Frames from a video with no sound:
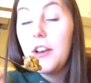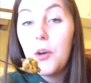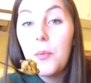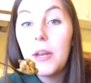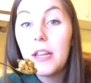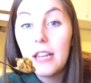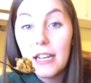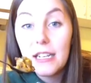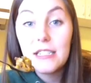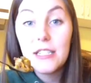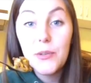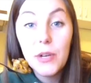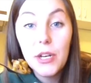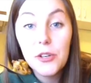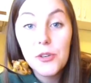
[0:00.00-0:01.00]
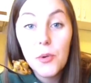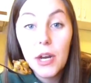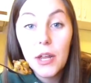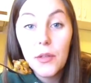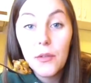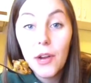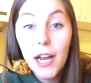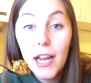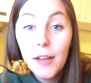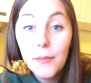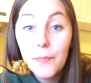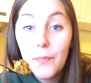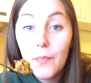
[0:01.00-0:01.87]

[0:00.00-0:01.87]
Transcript: nobody likes you when you're 23.